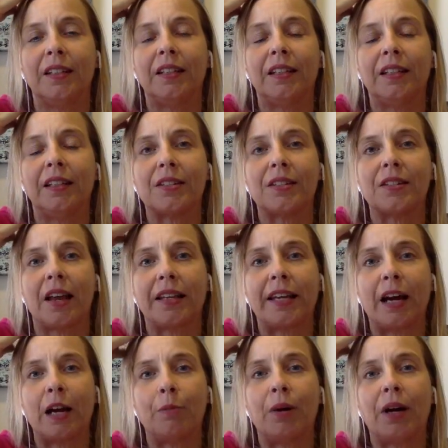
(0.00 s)
Inside the
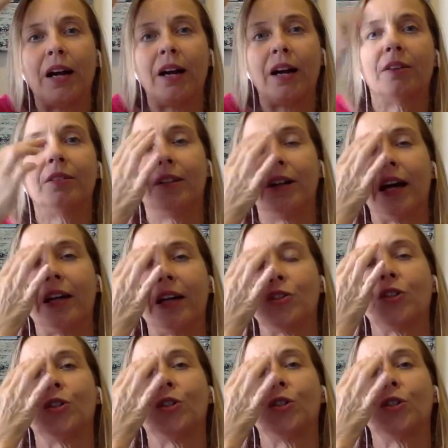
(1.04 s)
eyebrow, I
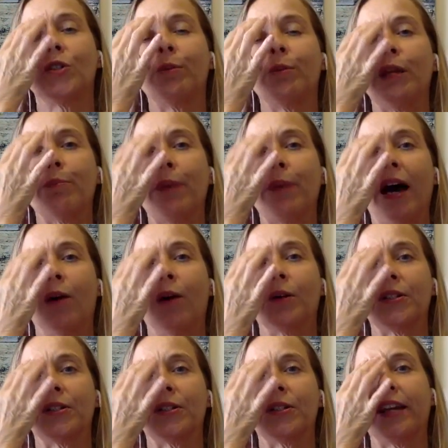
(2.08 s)
choose to be
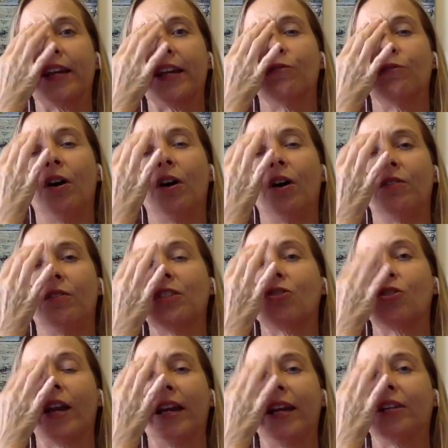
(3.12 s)
empowered to get involved in
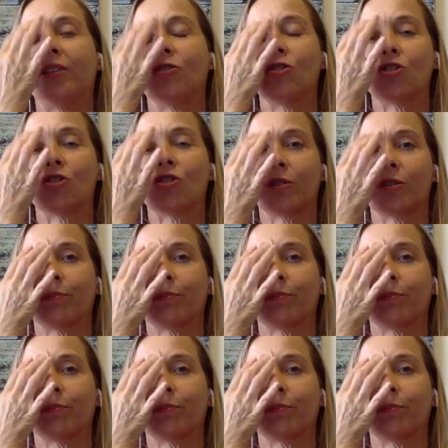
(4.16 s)
change